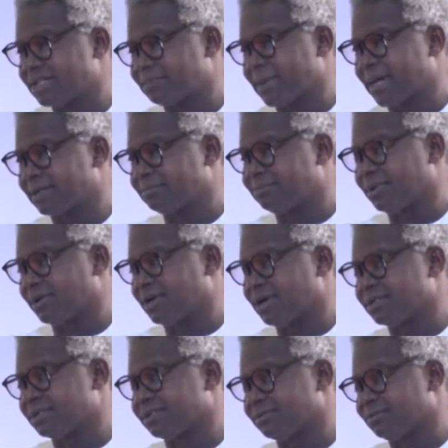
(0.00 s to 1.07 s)
aspect,
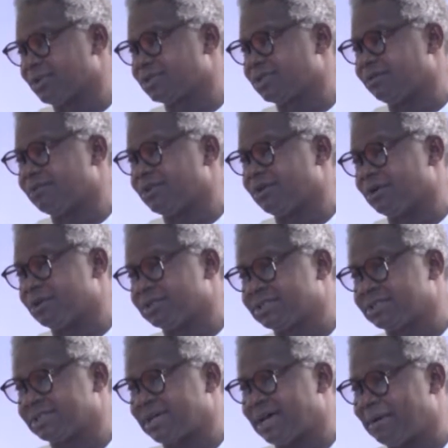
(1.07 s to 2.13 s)
because most of the
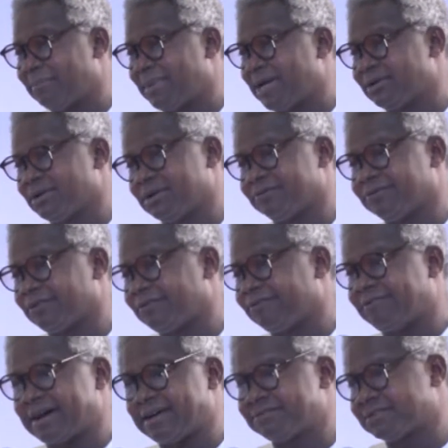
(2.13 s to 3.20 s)
roads abandoned
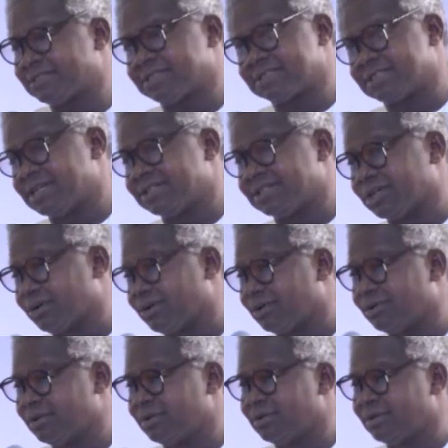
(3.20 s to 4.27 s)
for 5-6 years
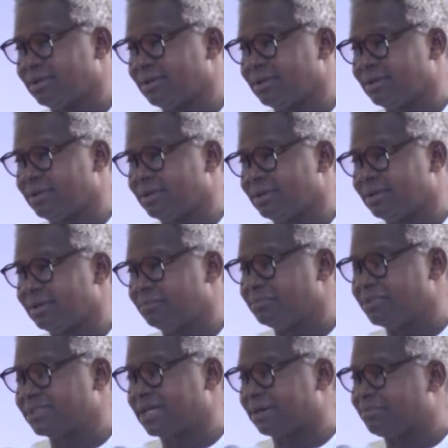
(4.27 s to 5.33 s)
ago,
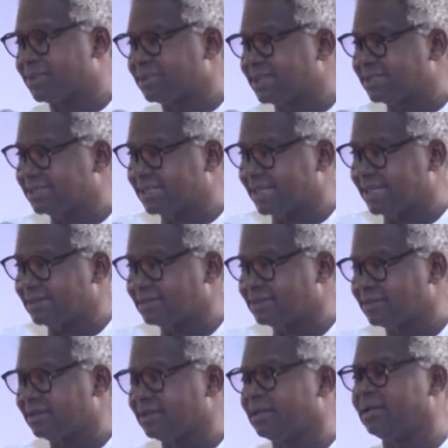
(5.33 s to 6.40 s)
Mr. President said,
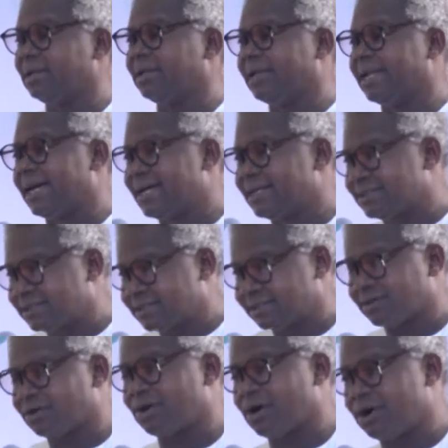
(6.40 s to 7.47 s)
let
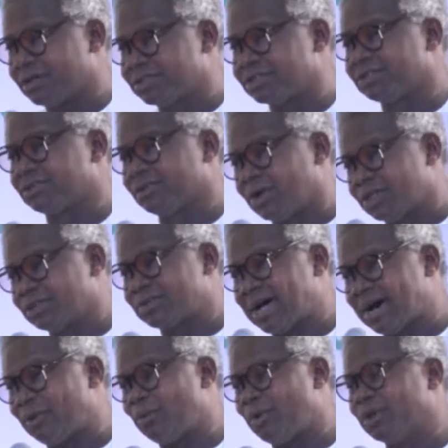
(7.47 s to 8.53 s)
us
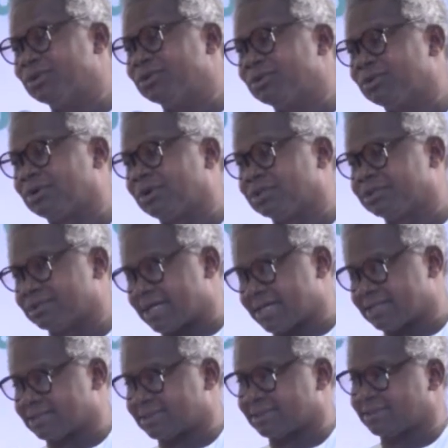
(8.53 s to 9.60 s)
not award new
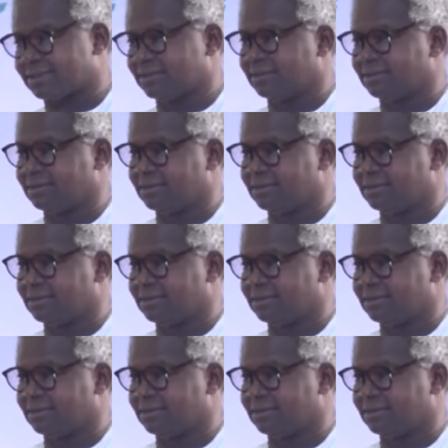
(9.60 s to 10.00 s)
contracts.